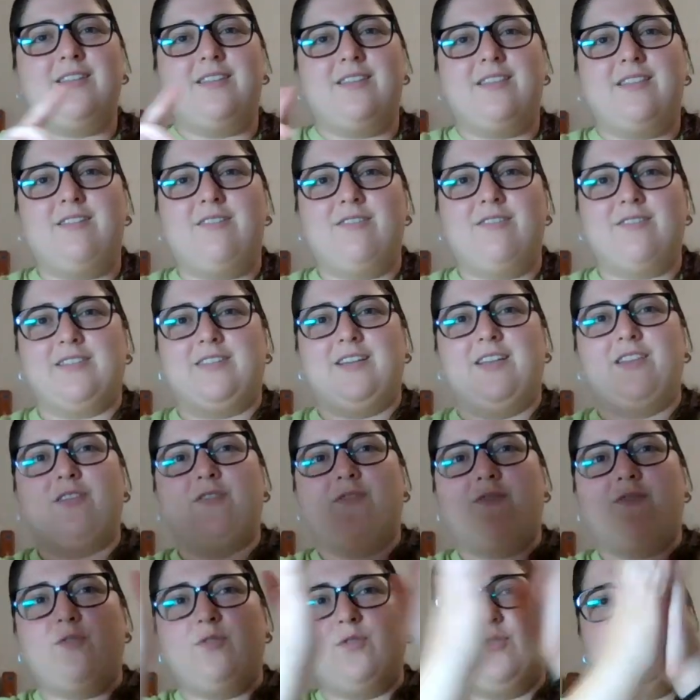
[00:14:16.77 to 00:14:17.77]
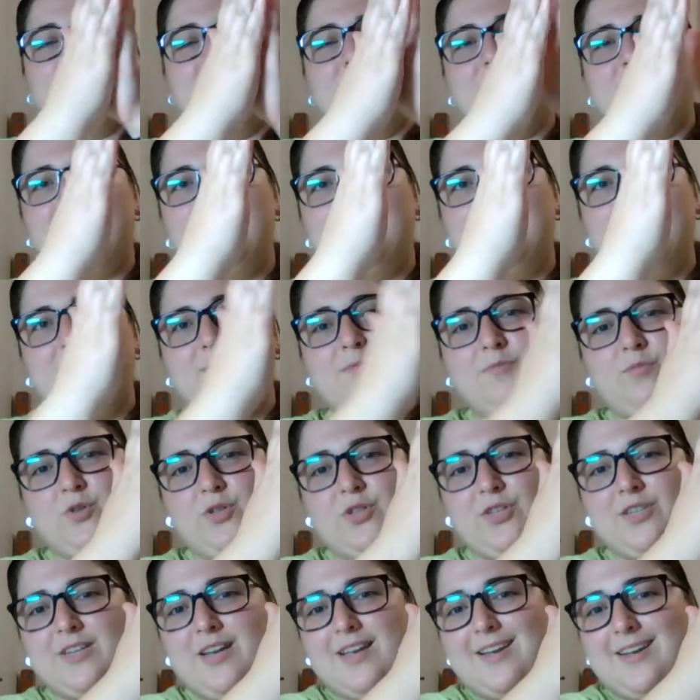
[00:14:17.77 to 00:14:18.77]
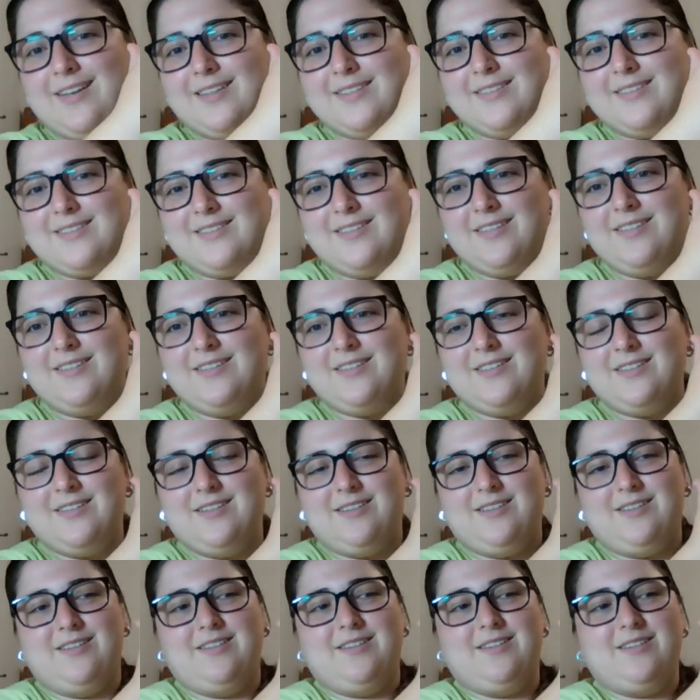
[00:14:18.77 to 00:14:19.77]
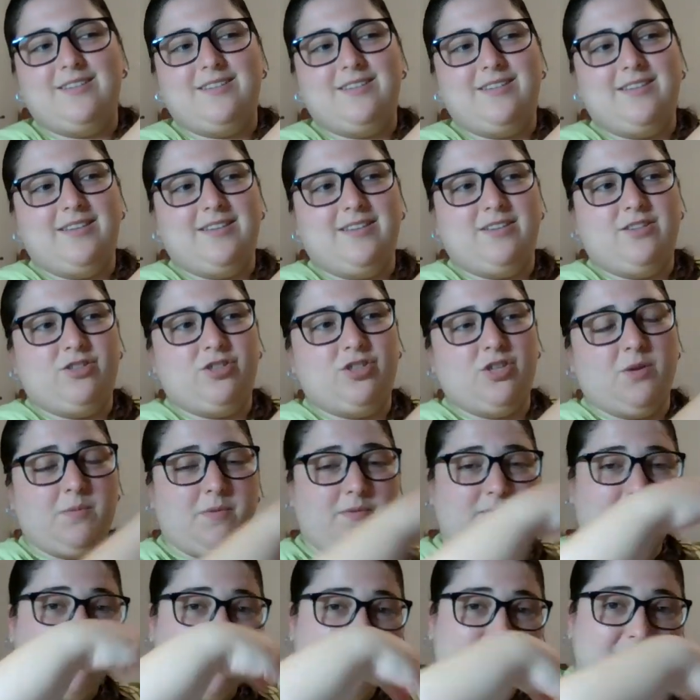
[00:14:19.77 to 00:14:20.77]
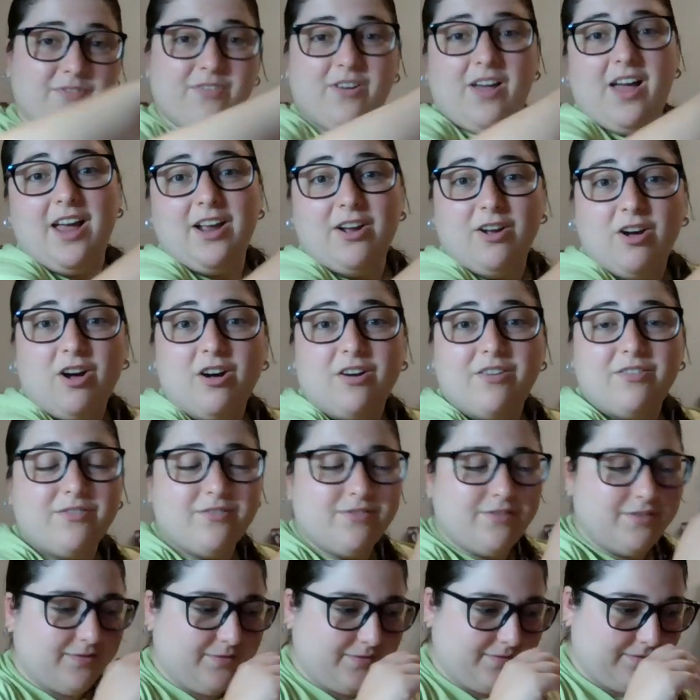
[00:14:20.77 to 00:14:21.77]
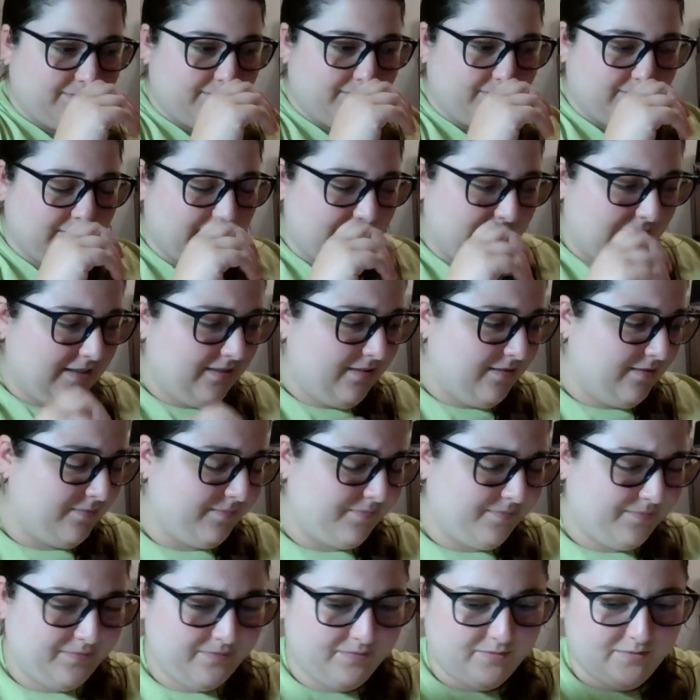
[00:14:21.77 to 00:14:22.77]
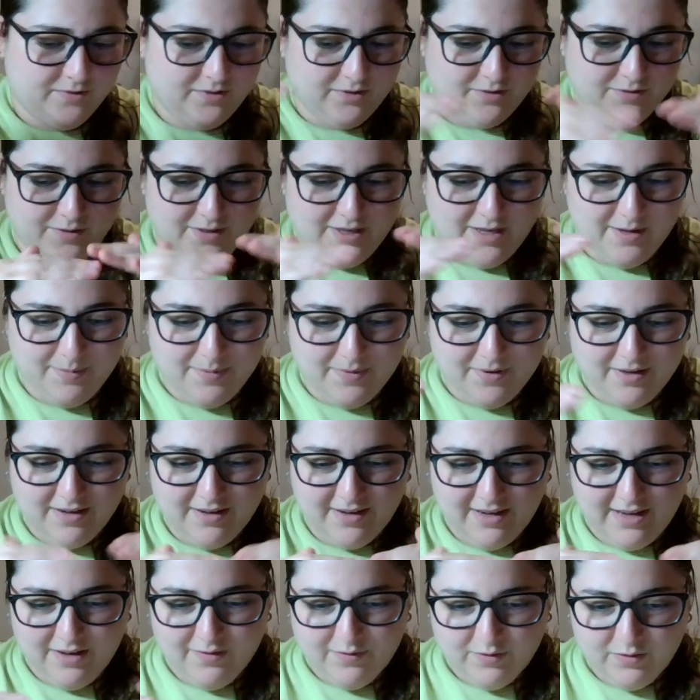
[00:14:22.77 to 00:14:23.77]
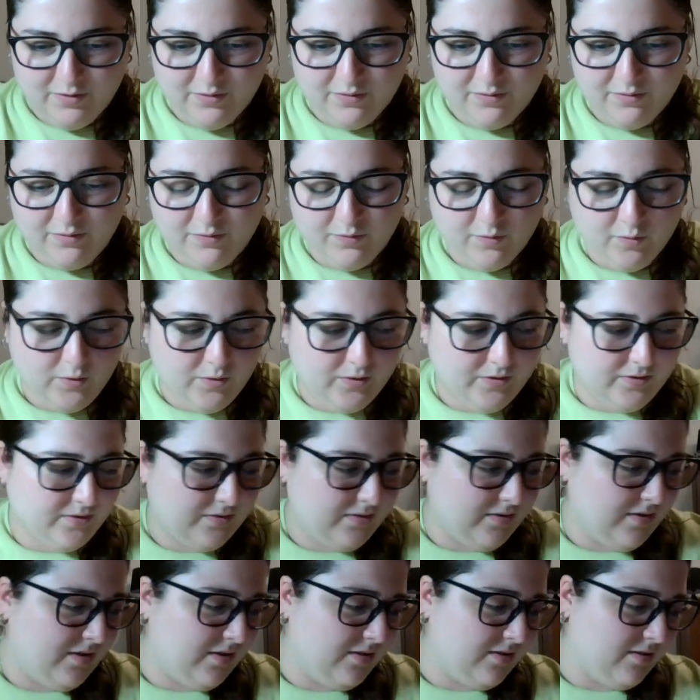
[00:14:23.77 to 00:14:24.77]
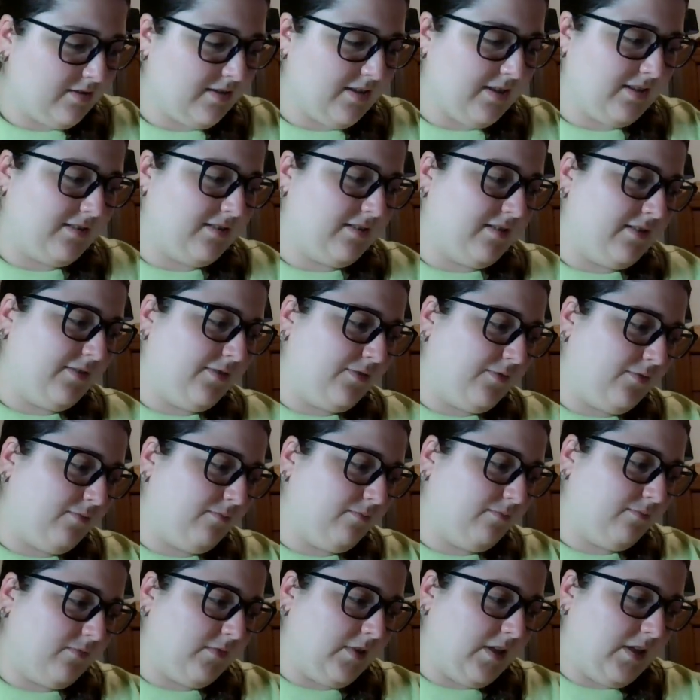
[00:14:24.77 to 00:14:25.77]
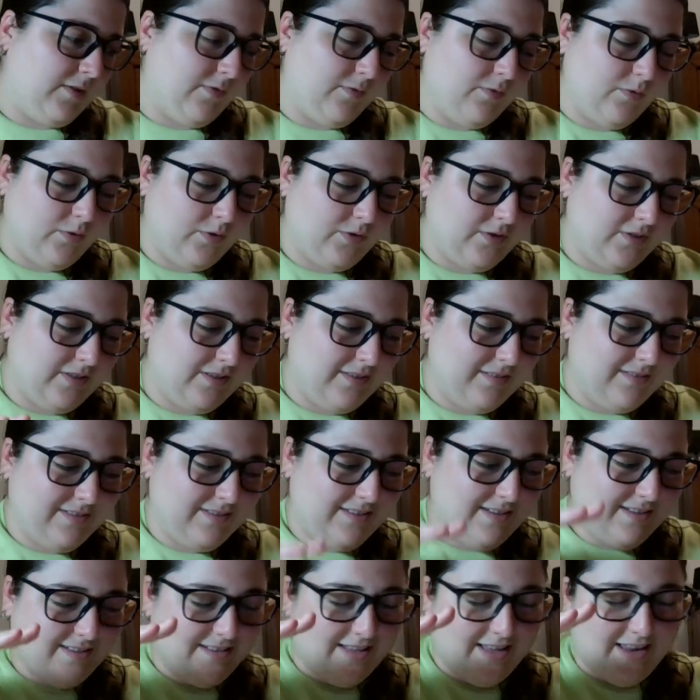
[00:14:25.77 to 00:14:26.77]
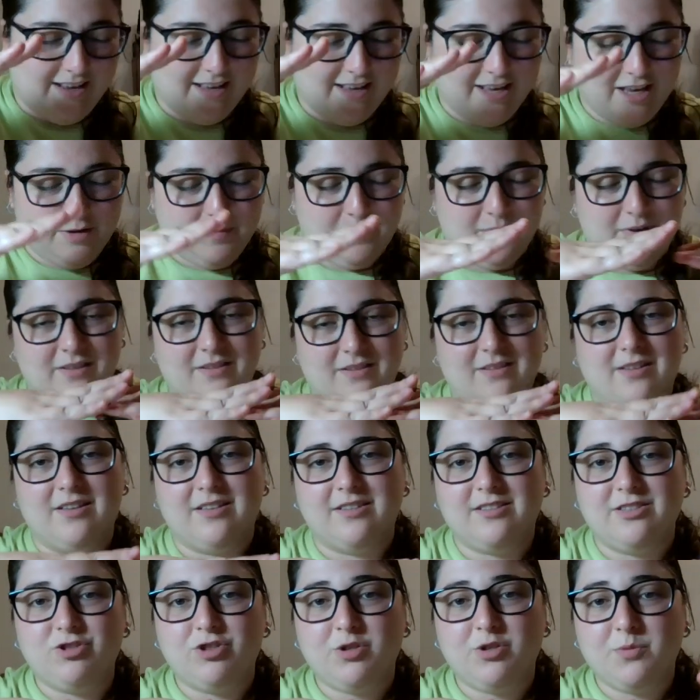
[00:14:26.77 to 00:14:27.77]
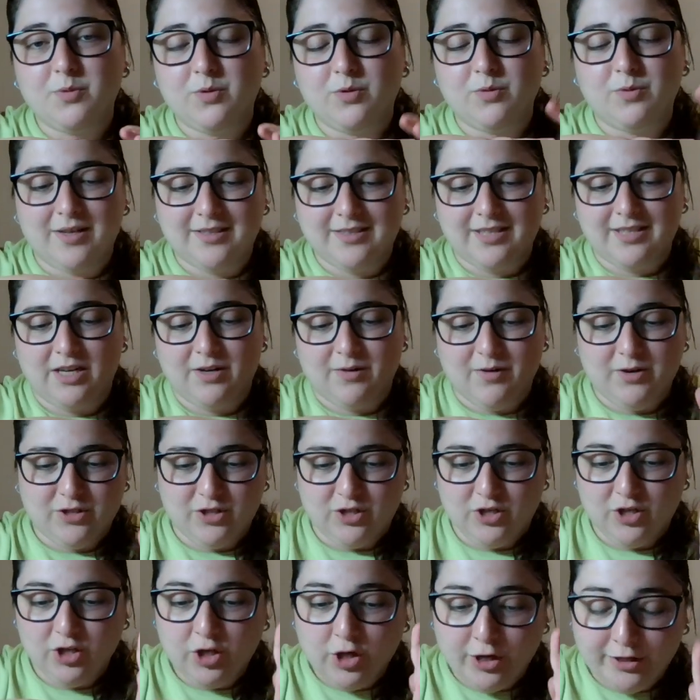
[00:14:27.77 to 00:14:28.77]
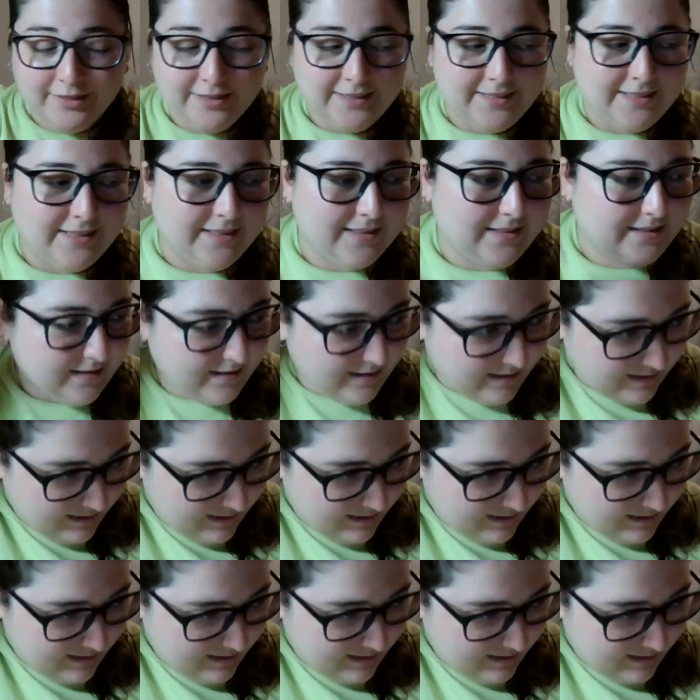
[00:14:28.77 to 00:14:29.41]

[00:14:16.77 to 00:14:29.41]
there is another force pushing against it to stop it from flying off. Okay? To keep it an even force. So that's the forces that are keeping the centripetal acceleration constant.